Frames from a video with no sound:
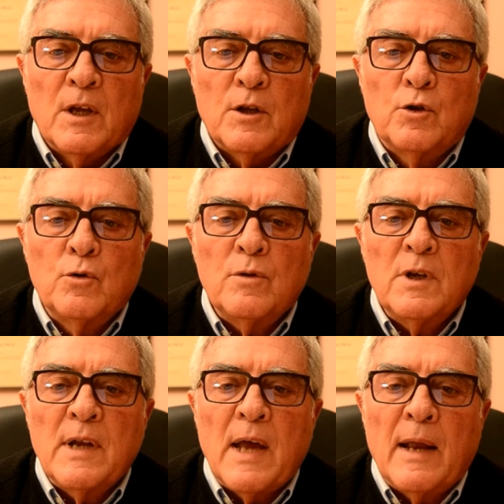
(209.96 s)

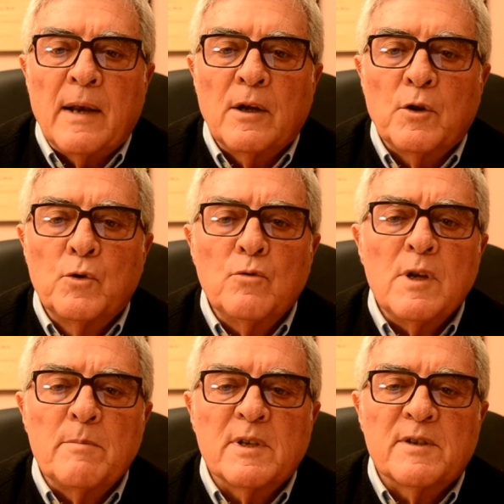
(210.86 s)
During an
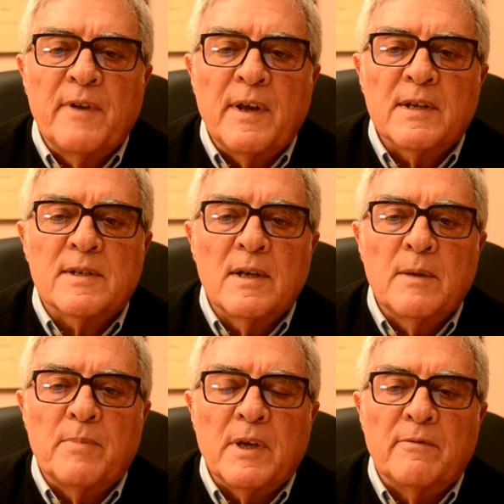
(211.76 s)
unihemispheric
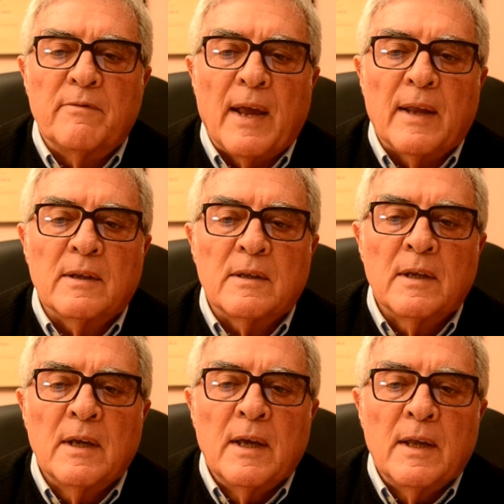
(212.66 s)
sleep event,
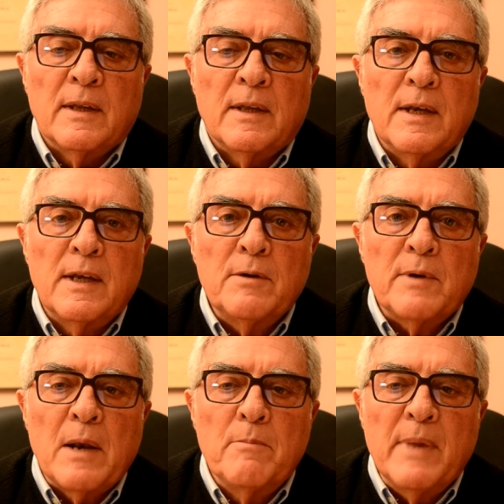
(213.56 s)
the
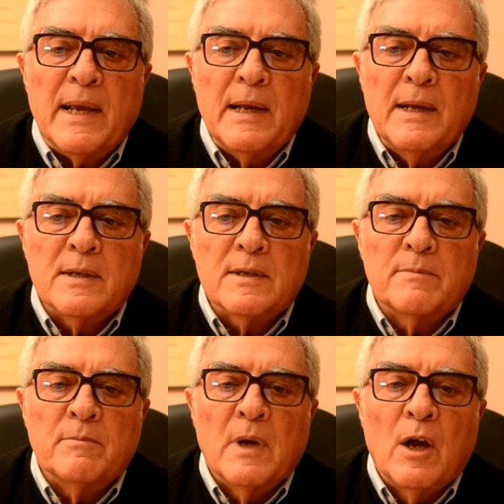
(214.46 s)
neural
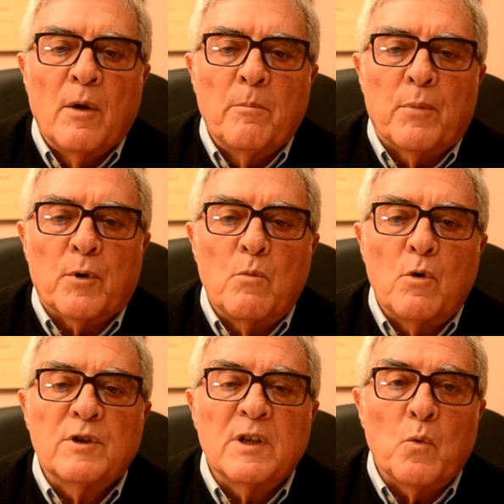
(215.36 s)
mechanism
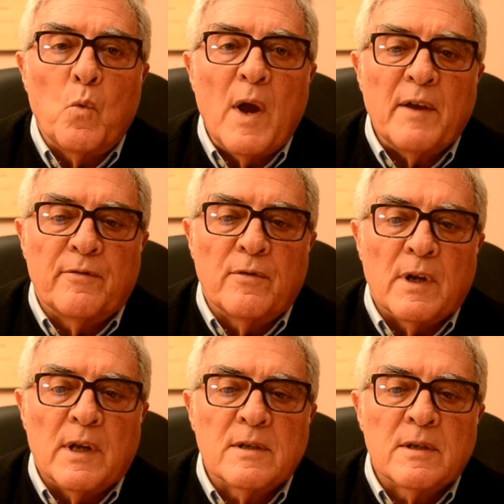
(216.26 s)
promoting
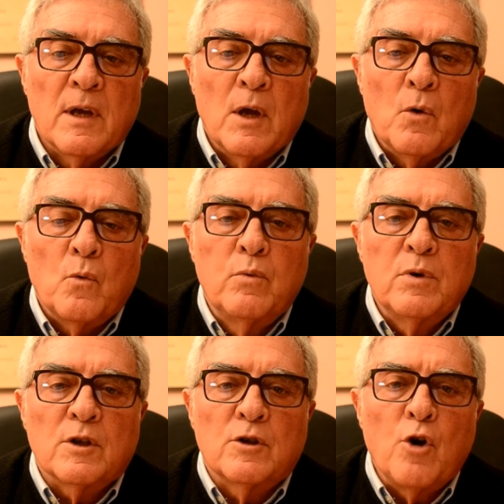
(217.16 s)
wakefulness
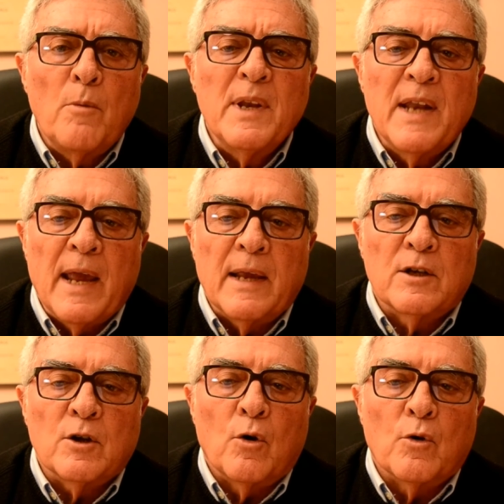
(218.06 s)
would
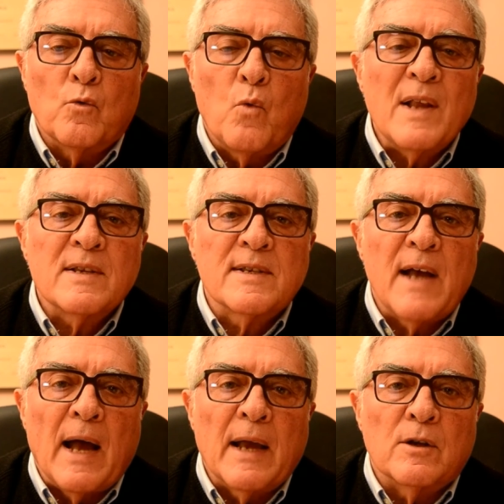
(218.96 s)
dominate on one
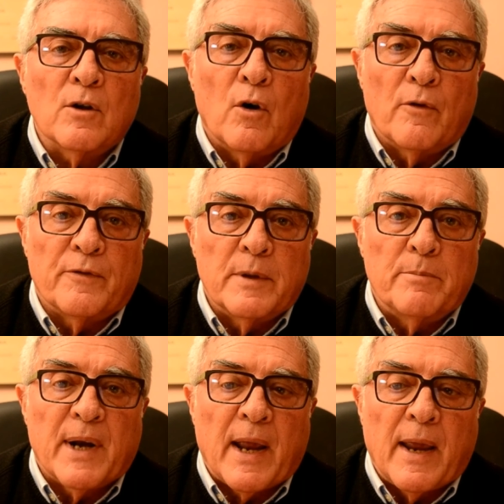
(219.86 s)
side of the
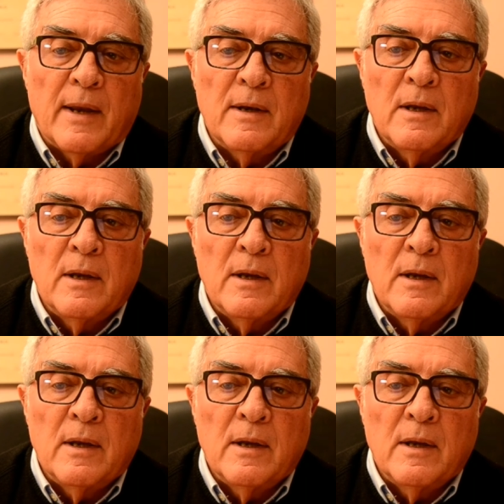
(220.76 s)
brain,